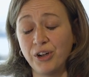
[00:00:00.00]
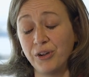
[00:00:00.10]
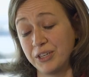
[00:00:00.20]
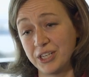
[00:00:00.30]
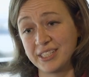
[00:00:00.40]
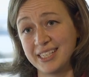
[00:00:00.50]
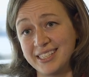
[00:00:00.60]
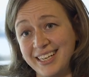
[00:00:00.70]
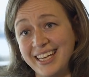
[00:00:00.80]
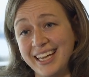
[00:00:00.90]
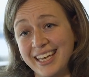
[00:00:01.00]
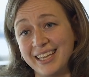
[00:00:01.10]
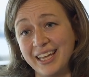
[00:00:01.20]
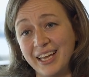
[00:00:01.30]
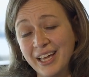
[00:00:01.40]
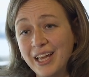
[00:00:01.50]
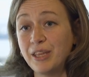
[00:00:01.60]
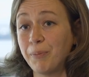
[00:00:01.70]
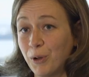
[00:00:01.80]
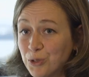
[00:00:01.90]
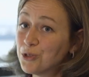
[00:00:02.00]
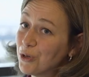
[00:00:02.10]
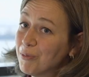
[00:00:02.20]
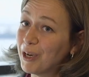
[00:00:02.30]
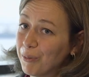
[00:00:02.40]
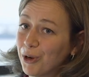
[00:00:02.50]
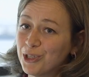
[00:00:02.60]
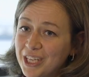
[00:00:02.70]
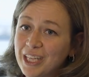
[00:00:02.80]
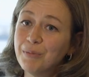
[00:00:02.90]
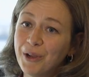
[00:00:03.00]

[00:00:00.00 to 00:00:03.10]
neurotoxicity in the post-treatment emergent